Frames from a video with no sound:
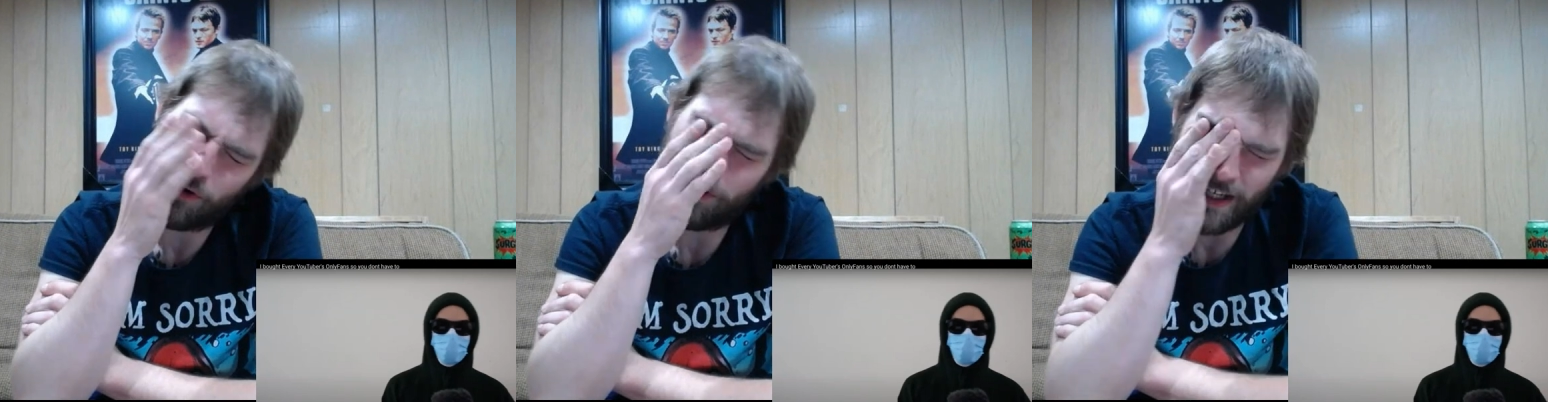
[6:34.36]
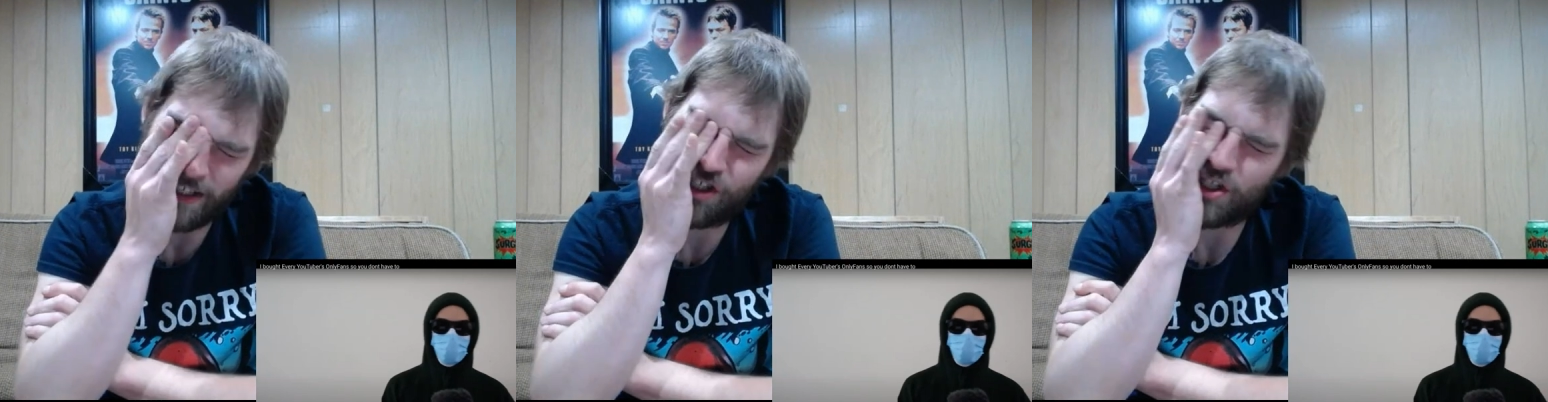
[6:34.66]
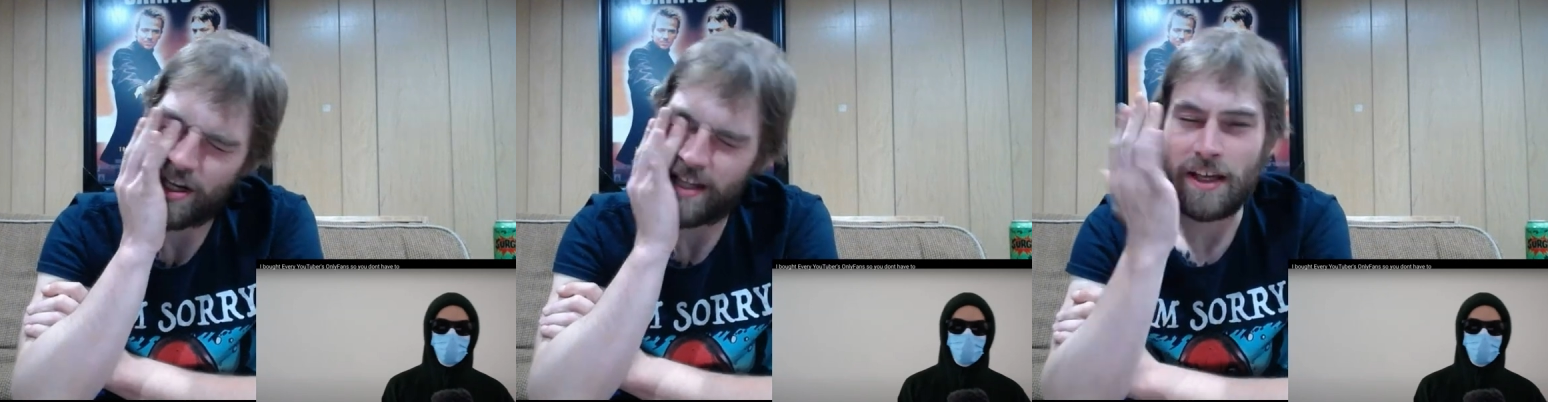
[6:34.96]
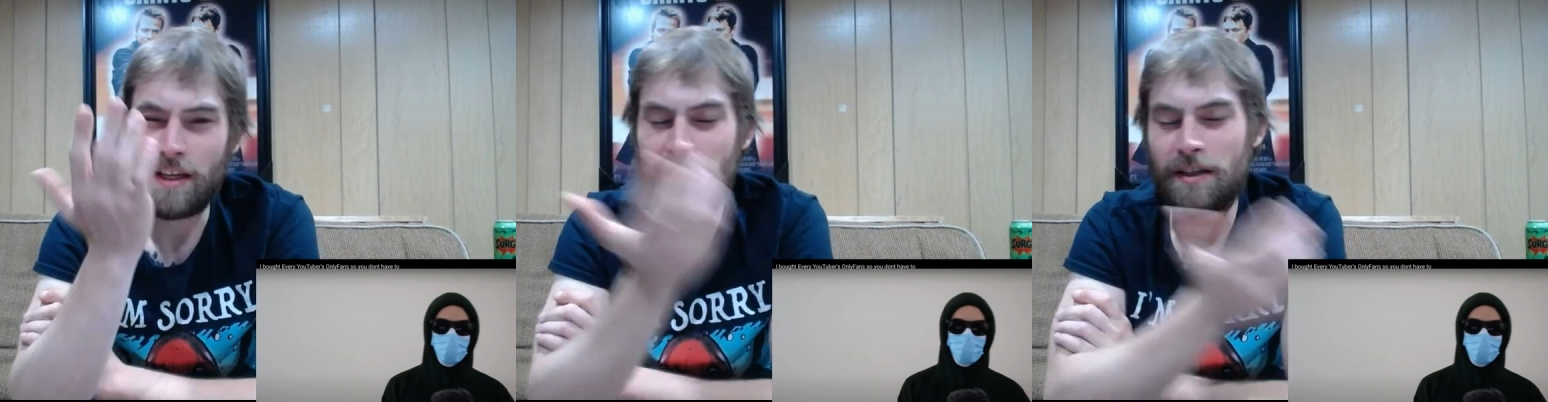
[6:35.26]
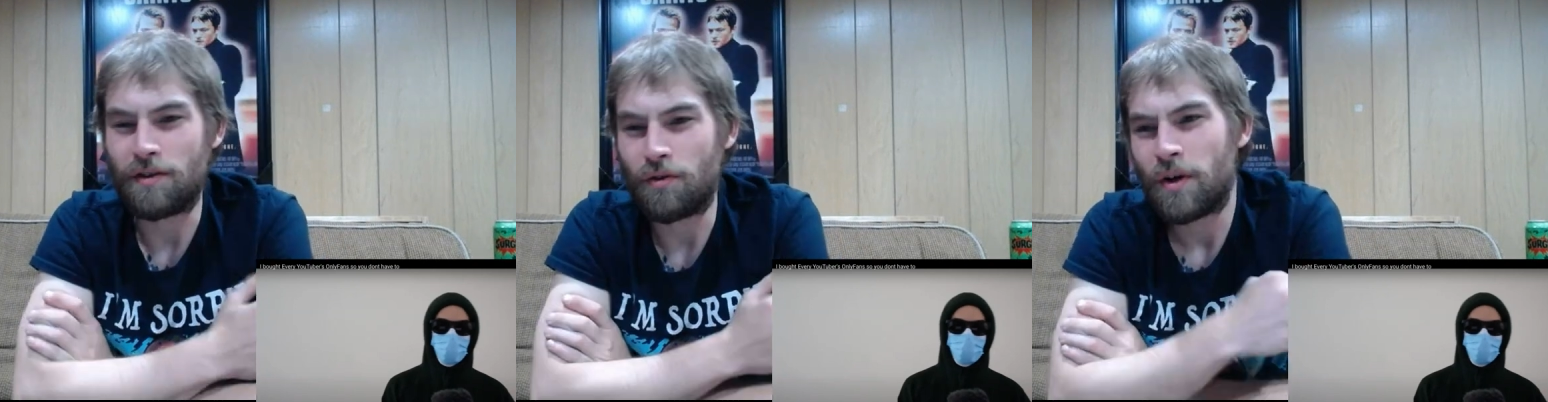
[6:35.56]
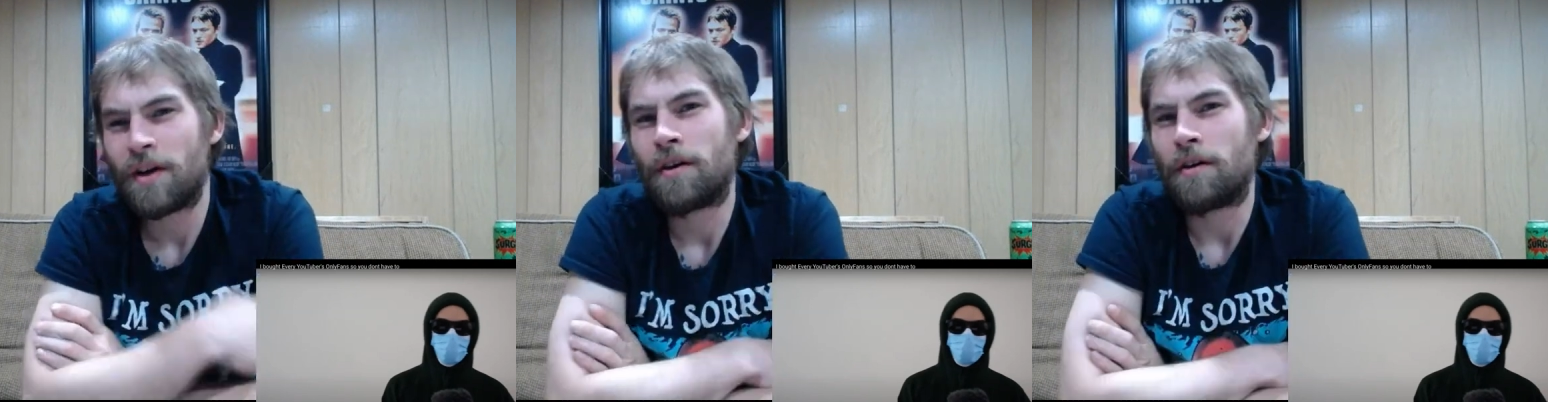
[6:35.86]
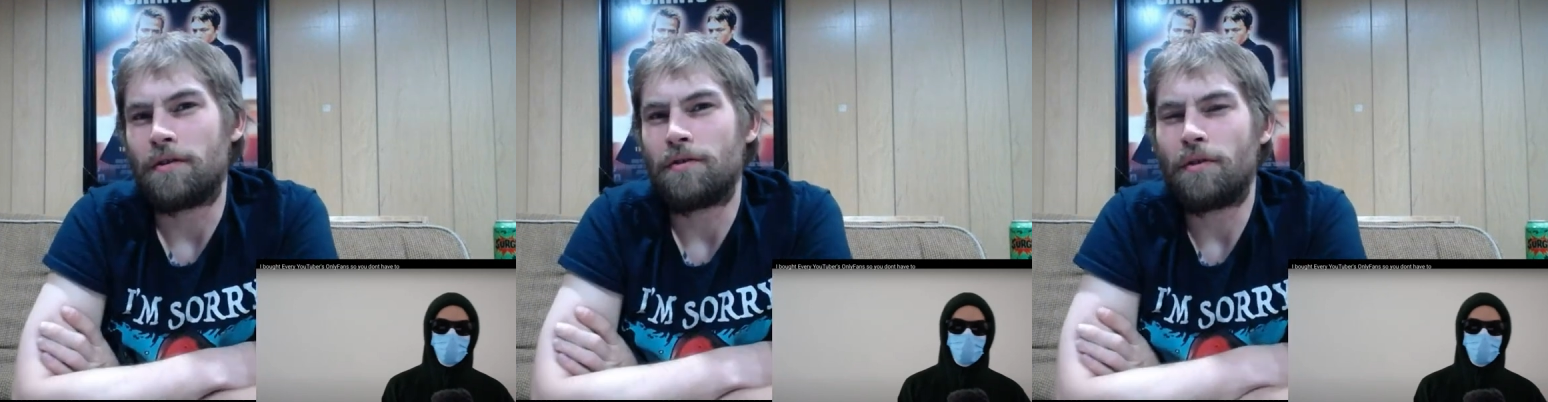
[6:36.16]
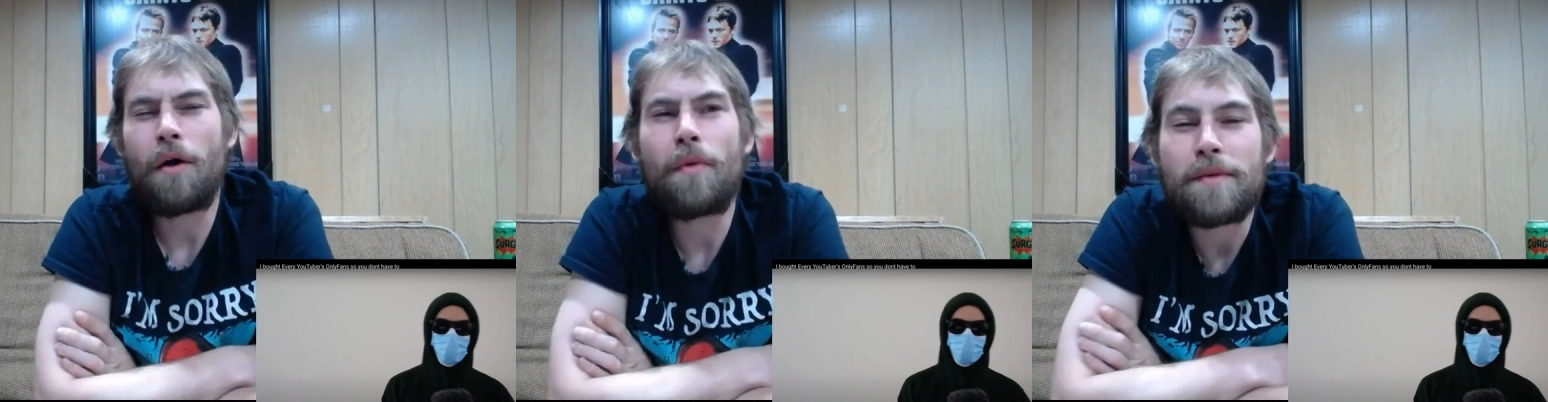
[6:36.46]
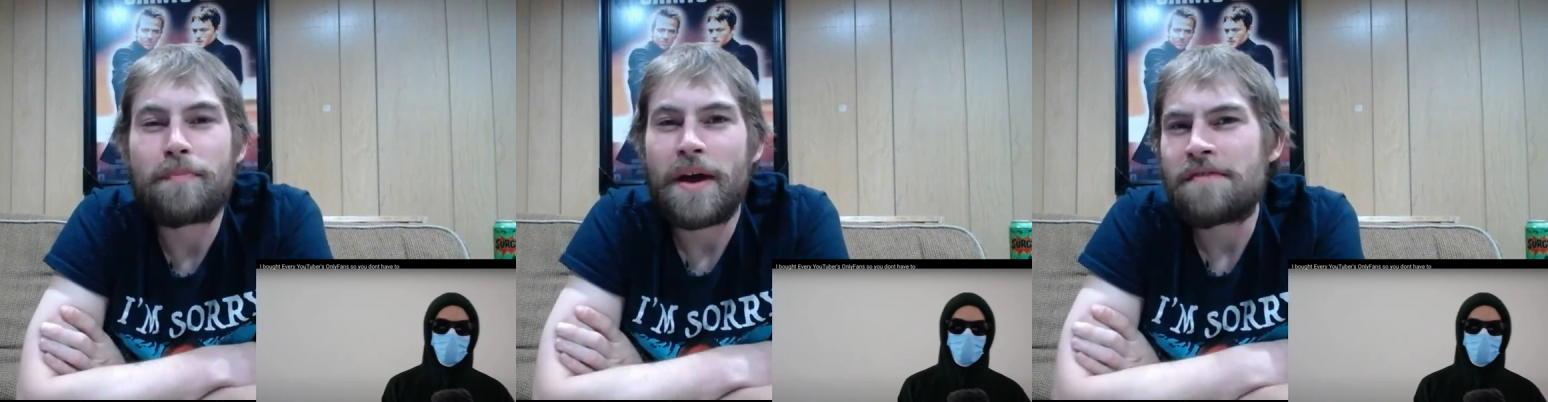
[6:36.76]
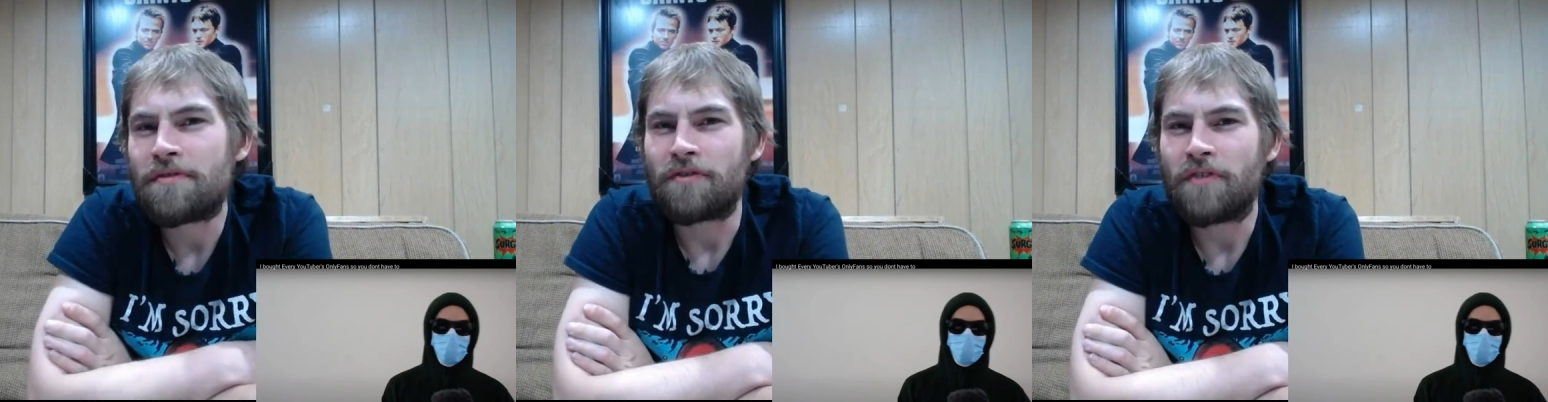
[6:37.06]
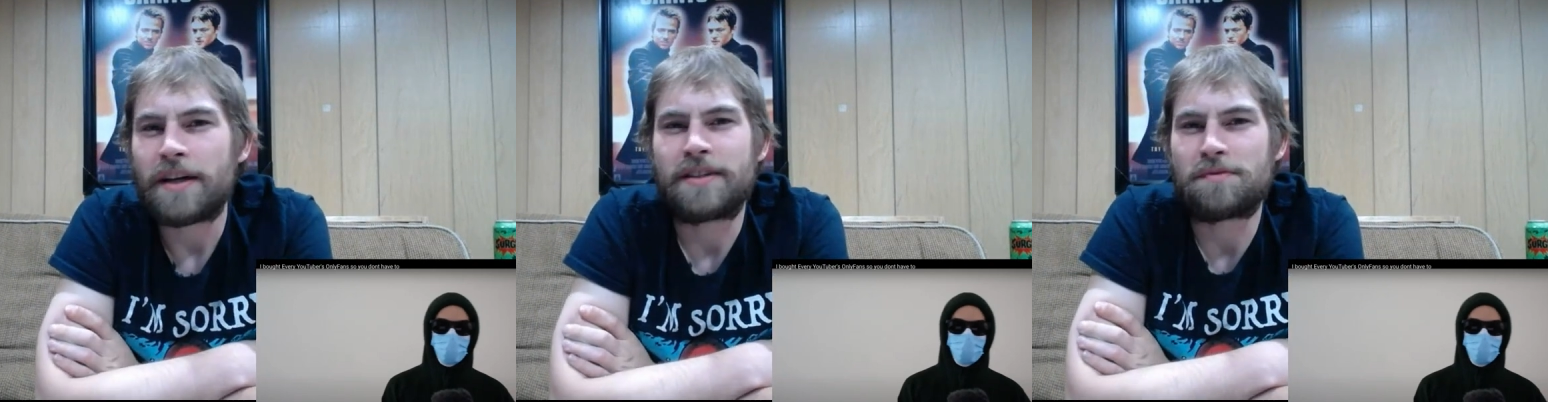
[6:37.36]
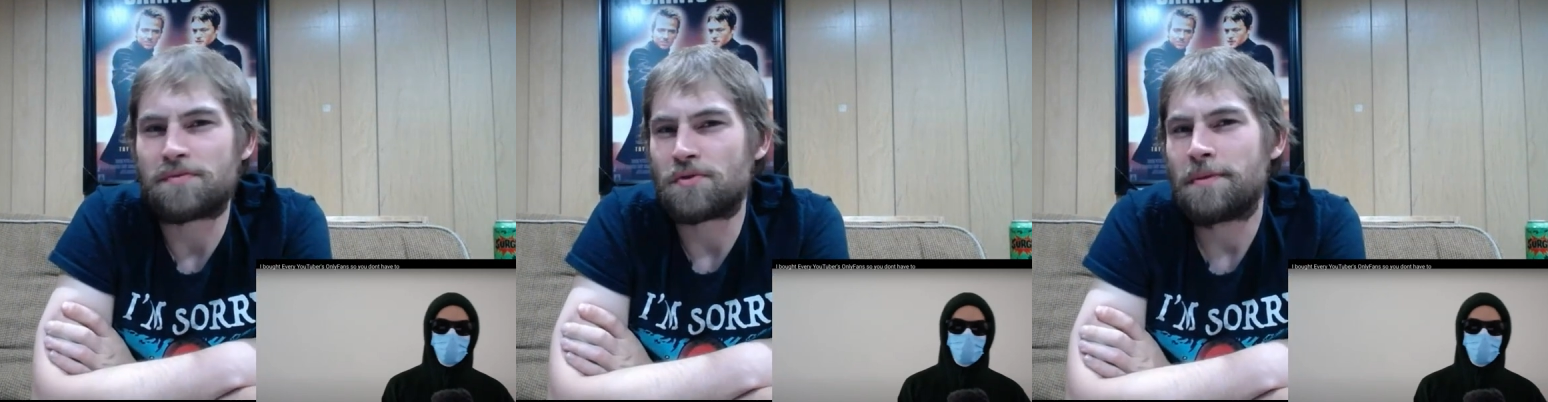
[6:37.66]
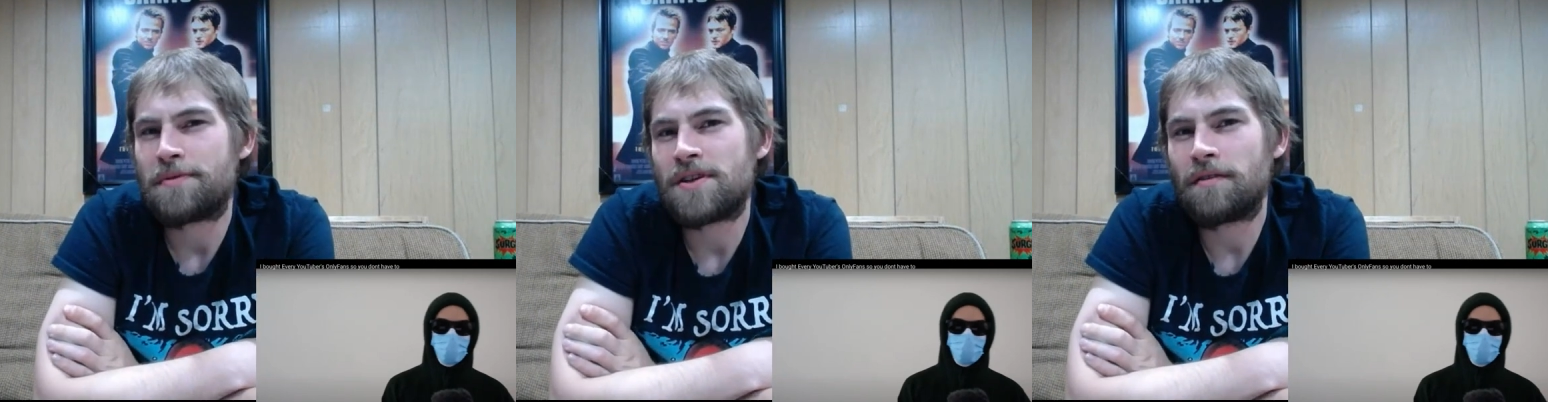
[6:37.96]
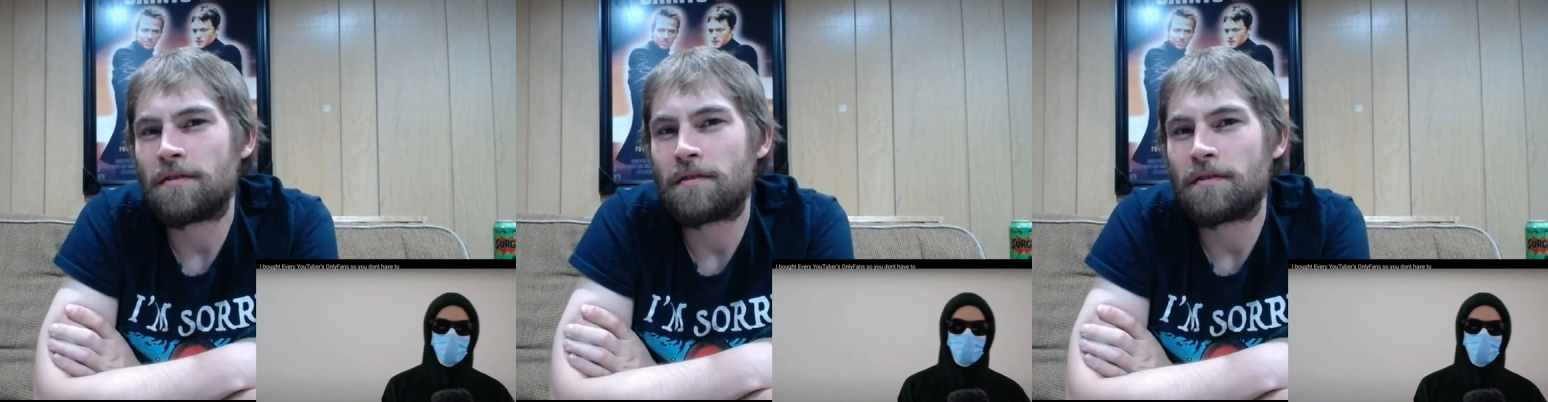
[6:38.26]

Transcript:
Speaker 1: that shit that you know, you're already paying for a fucking subscription,